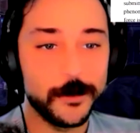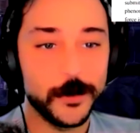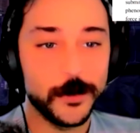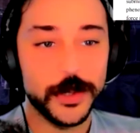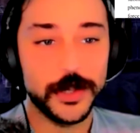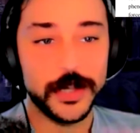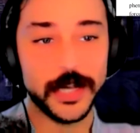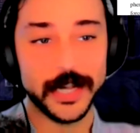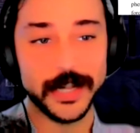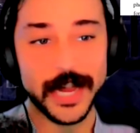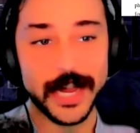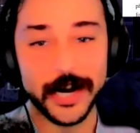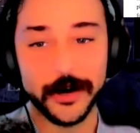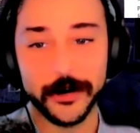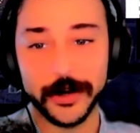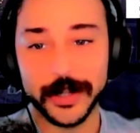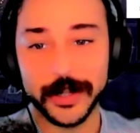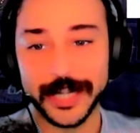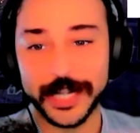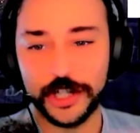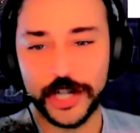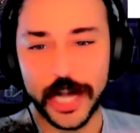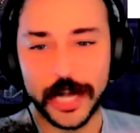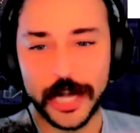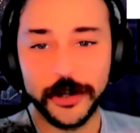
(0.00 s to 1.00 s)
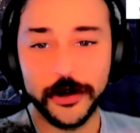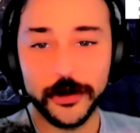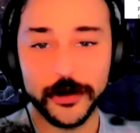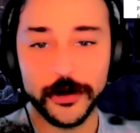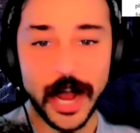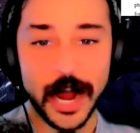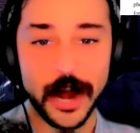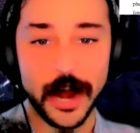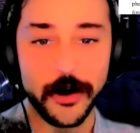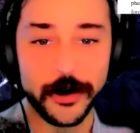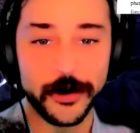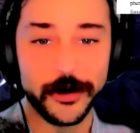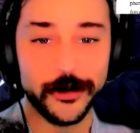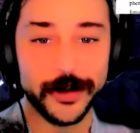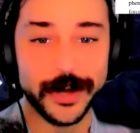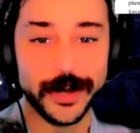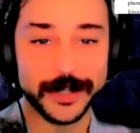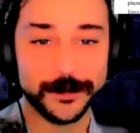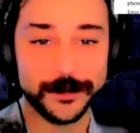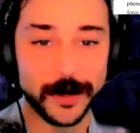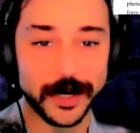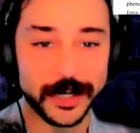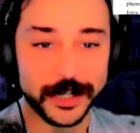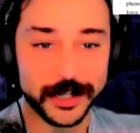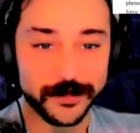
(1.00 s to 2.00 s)
the inherently gendered hierarchical
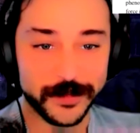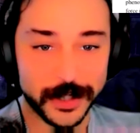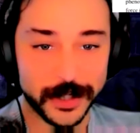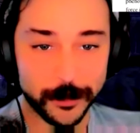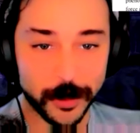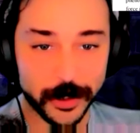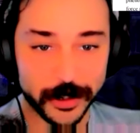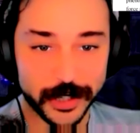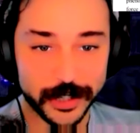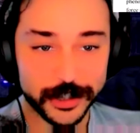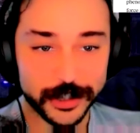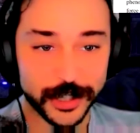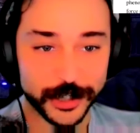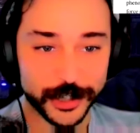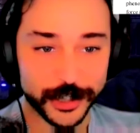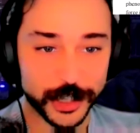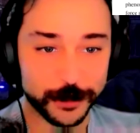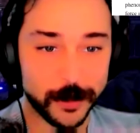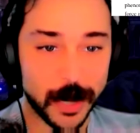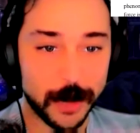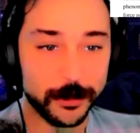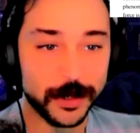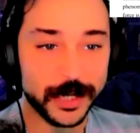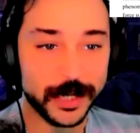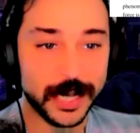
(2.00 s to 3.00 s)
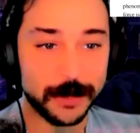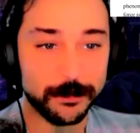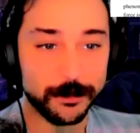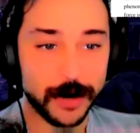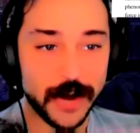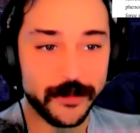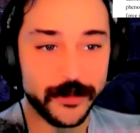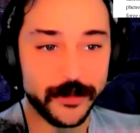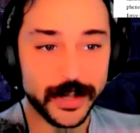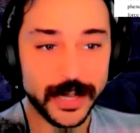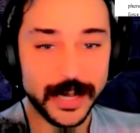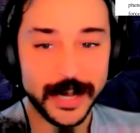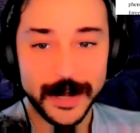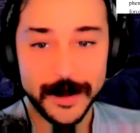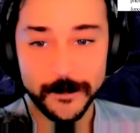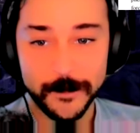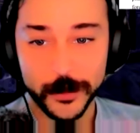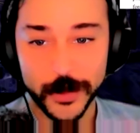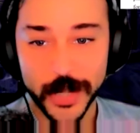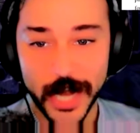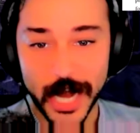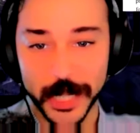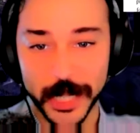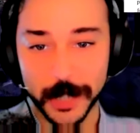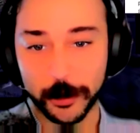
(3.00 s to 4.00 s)
aspects of demarcation, such as public and private,
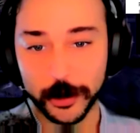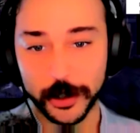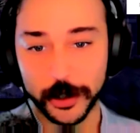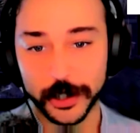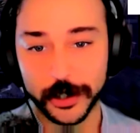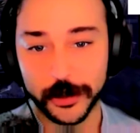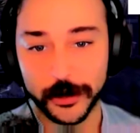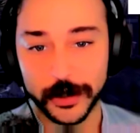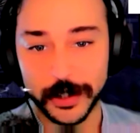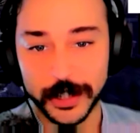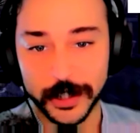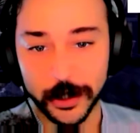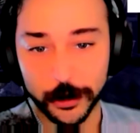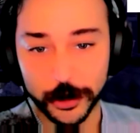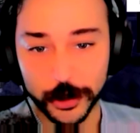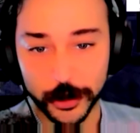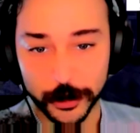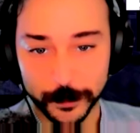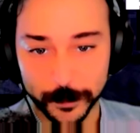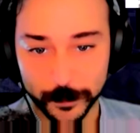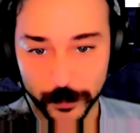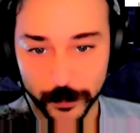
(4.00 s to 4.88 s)
and the political and social.